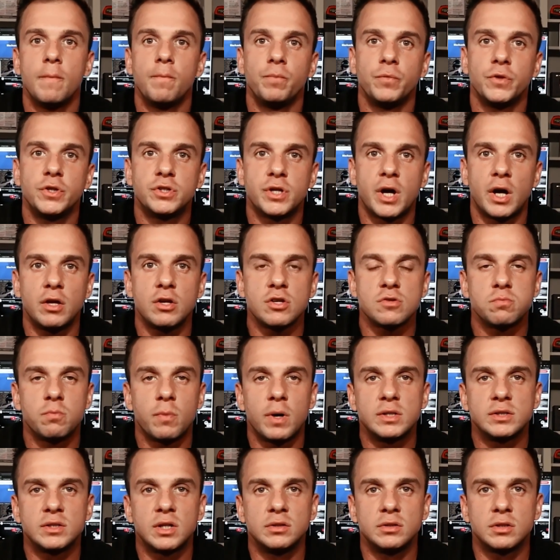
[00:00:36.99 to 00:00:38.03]
Designers
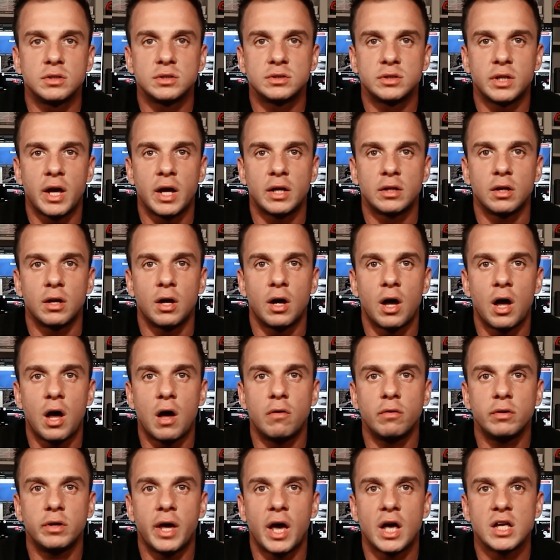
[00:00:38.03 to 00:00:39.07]
must understand
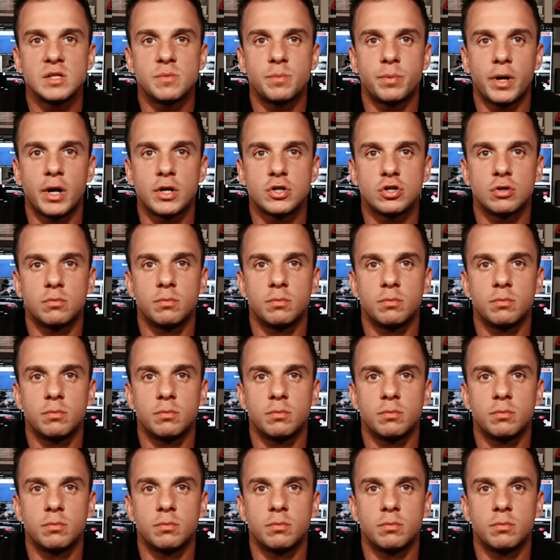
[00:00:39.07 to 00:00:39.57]
how gas pressure,